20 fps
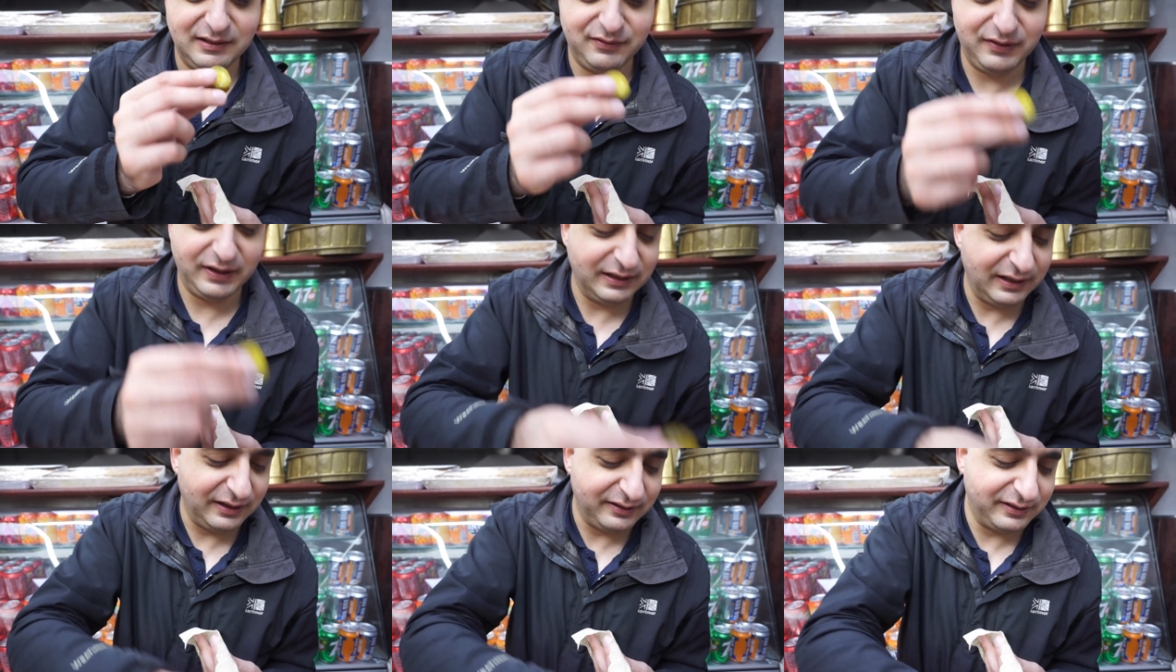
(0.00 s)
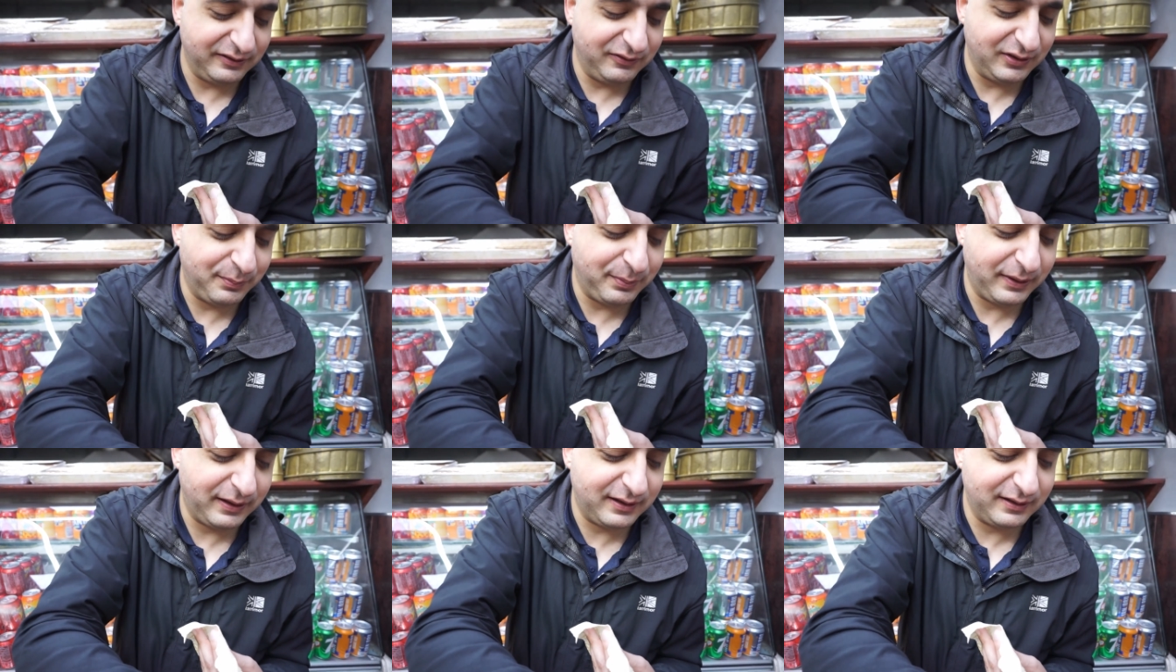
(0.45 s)
think that's
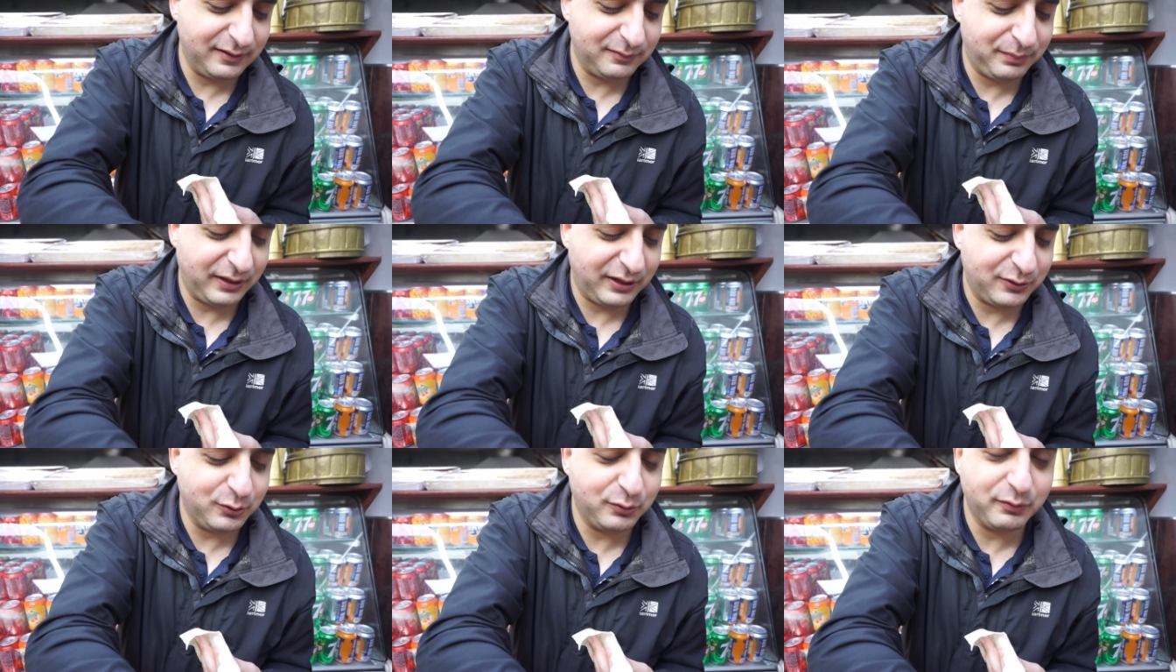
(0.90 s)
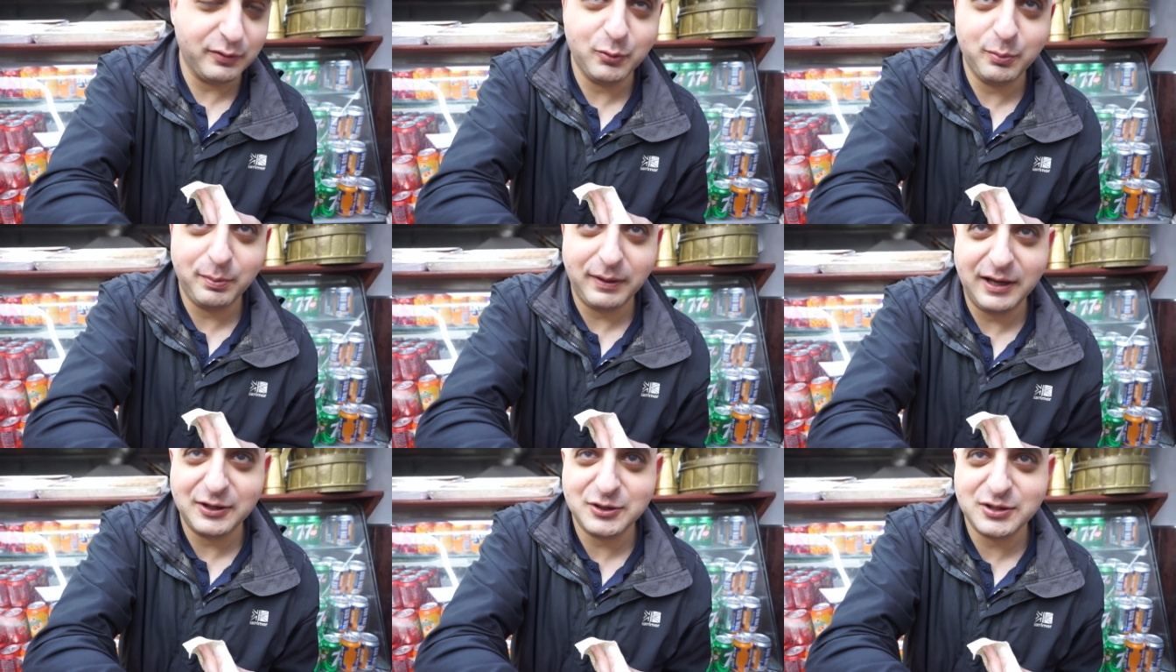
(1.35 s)
even a pickle, pickle we'll
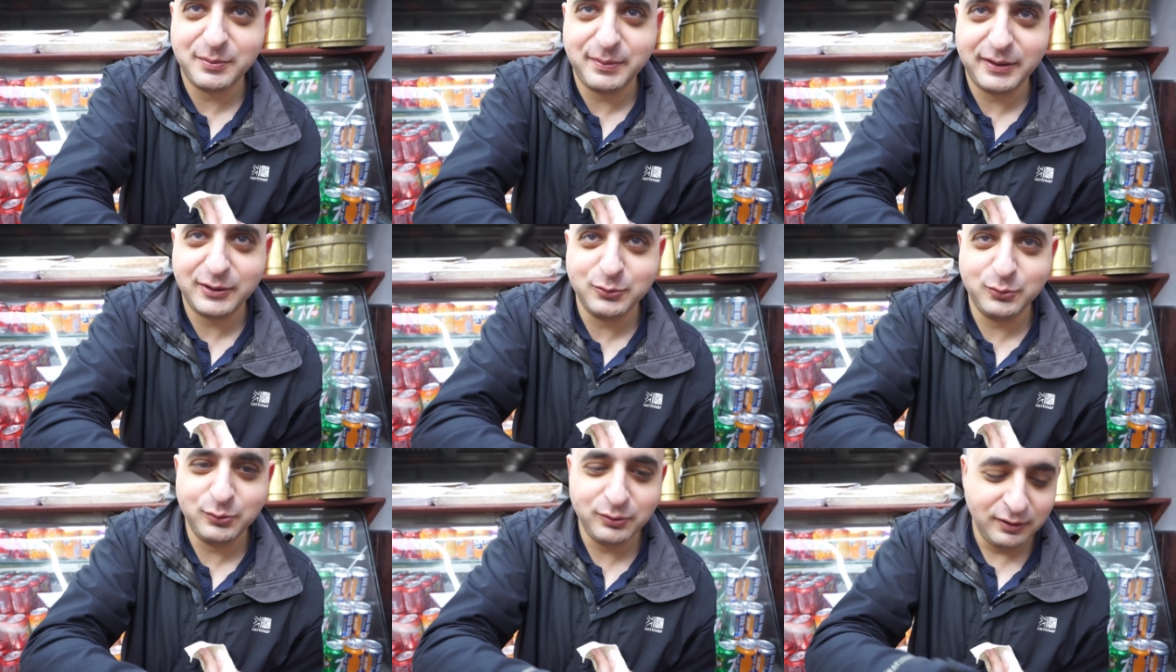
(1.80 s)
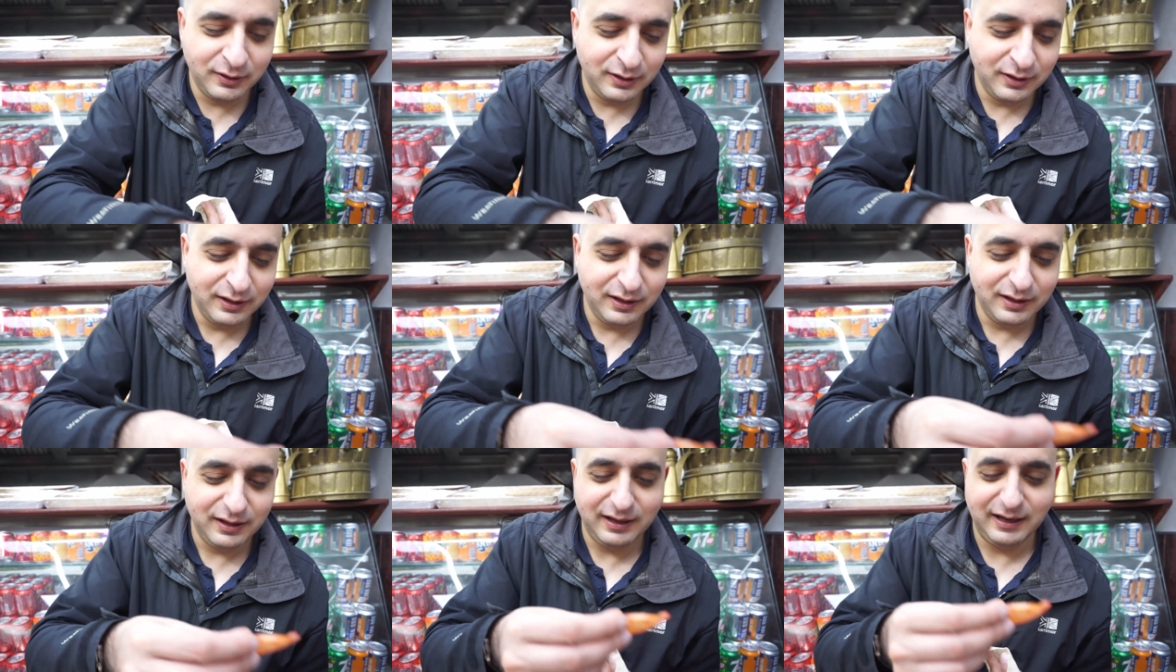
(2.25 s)
patch the pickle
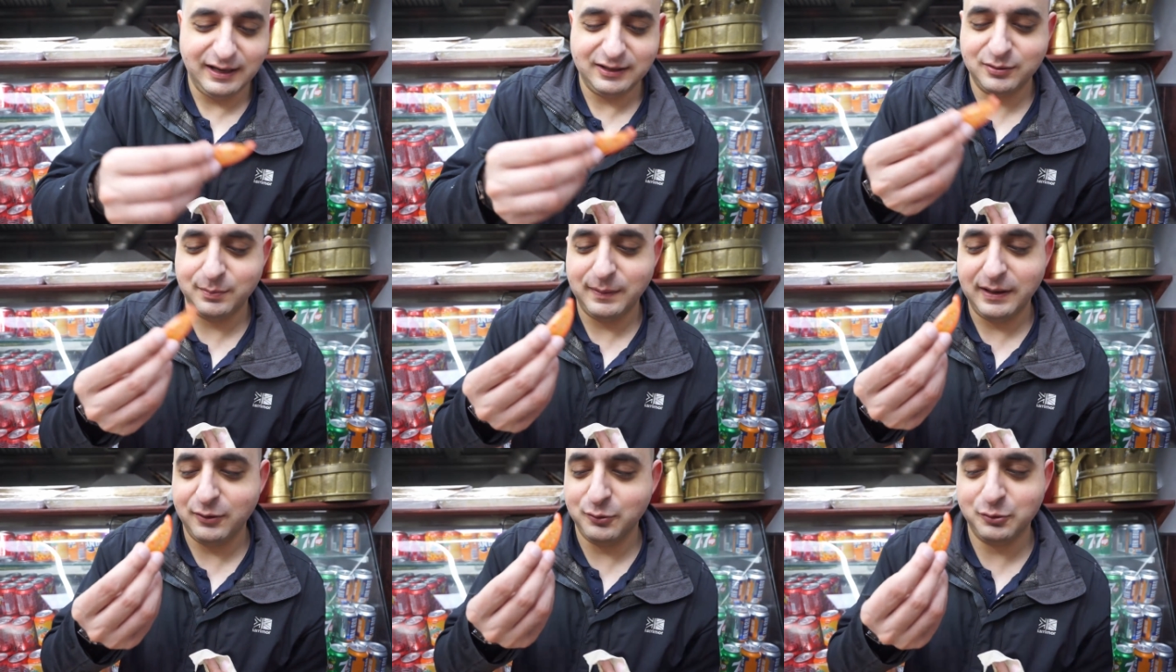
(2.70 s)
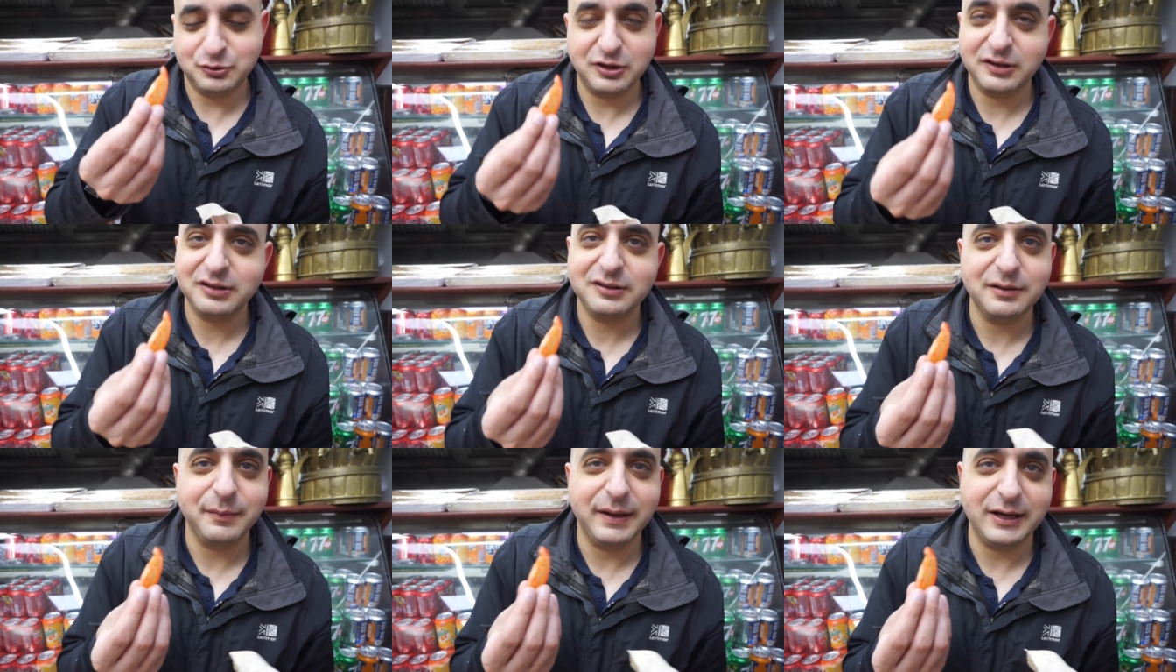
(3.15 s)
uh, eh, tomato
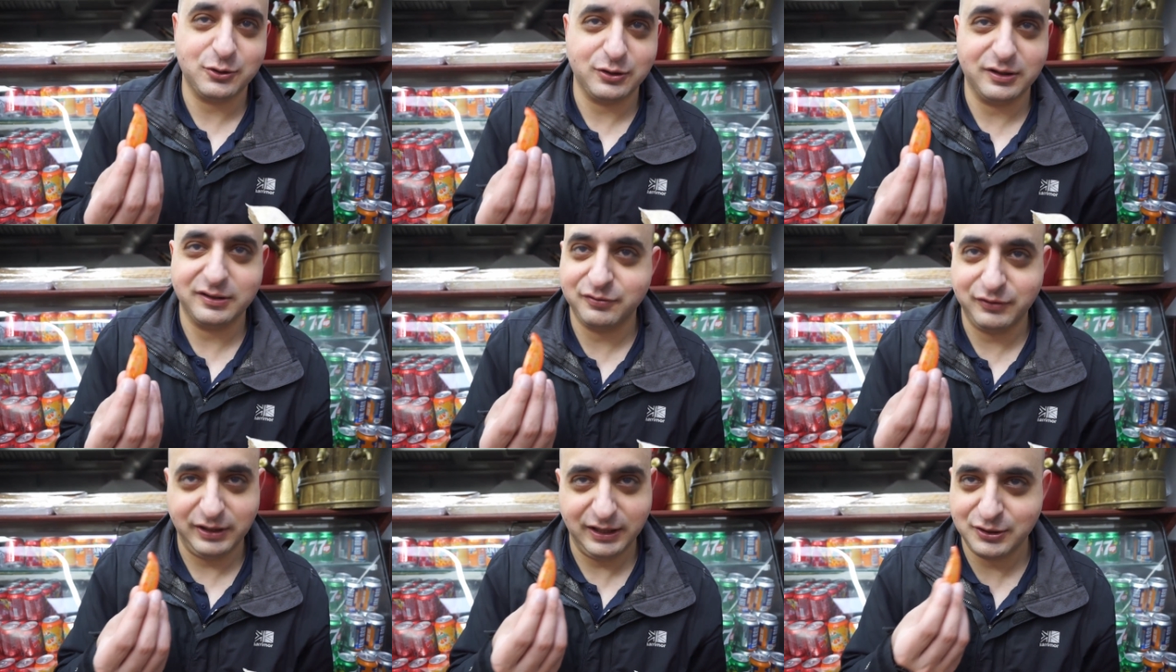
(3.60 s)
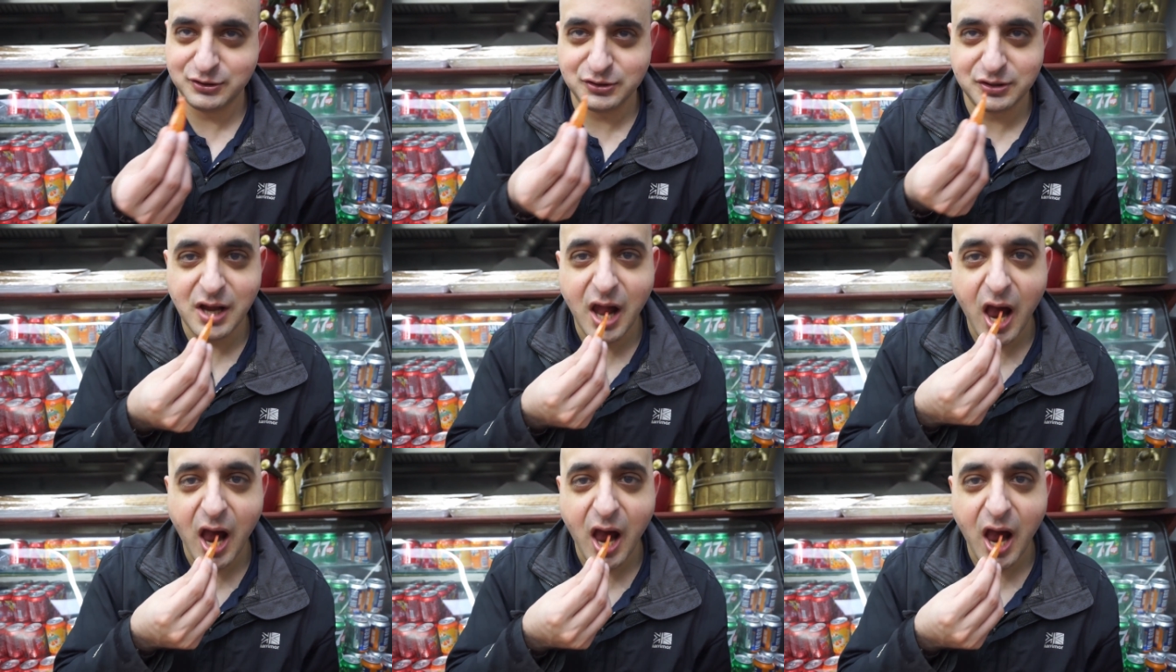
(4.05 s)
just to make sure it's fresh.